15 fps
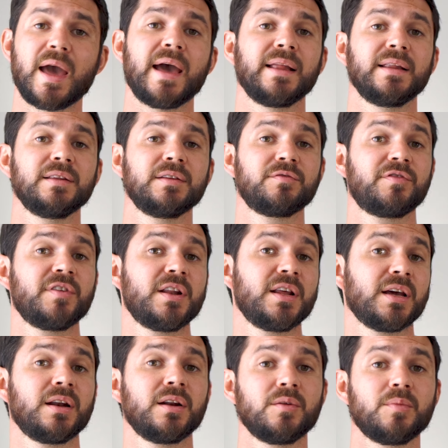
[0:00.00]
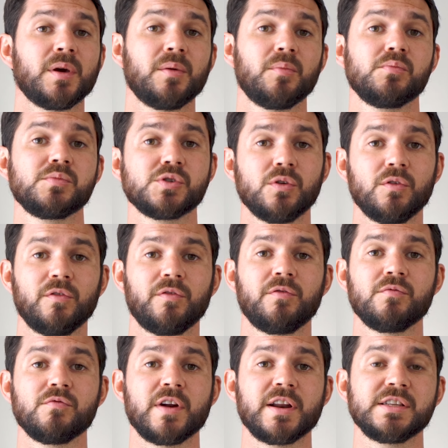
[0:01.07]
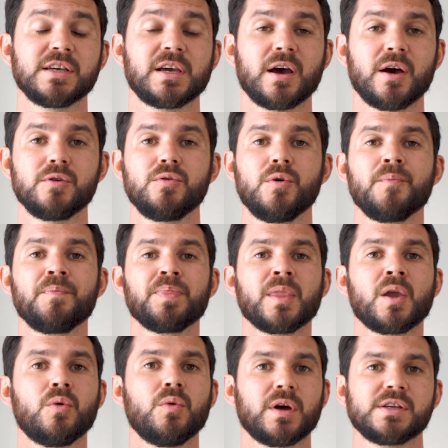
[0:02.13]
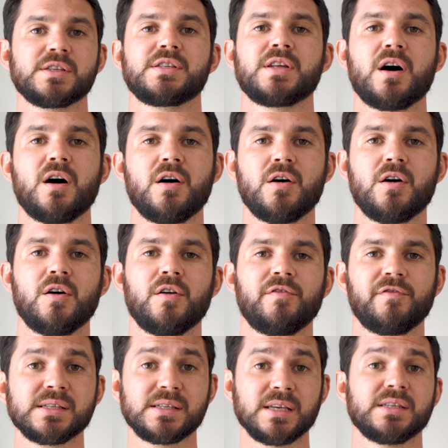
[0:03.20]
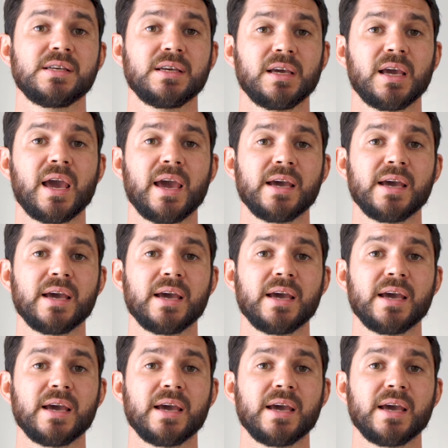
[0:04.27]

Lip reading: and feeling a little bit sort of ready to go. We're going to start off sitting